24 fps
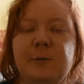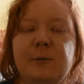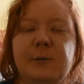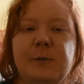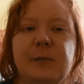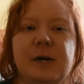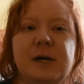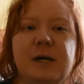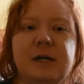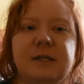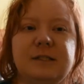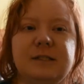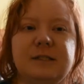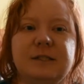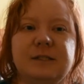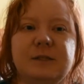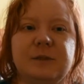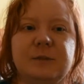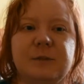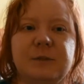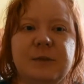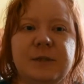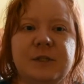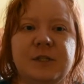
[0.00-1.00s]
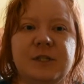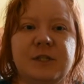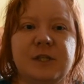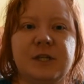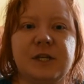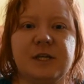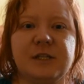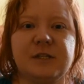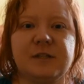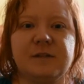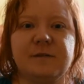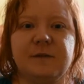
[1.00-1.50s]
But when she
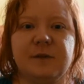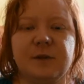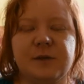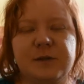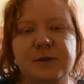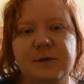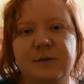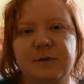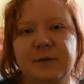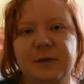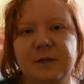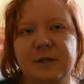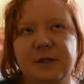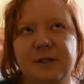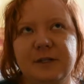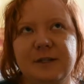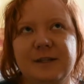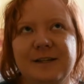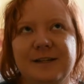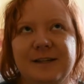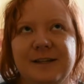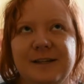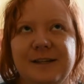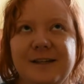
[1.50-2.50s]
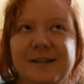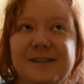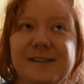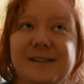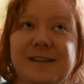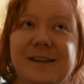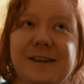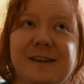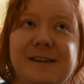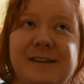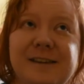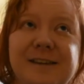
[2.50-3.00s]
gets philosophical, it
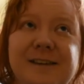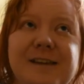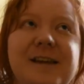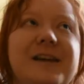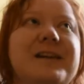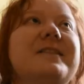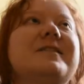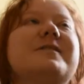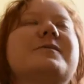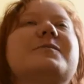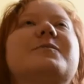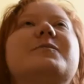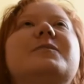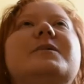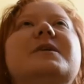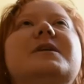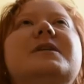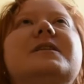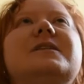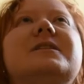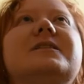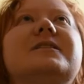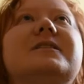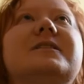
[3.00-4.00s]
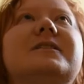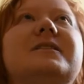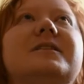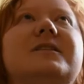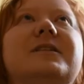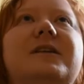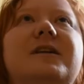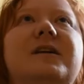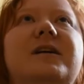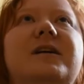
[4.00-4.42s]
can get a bit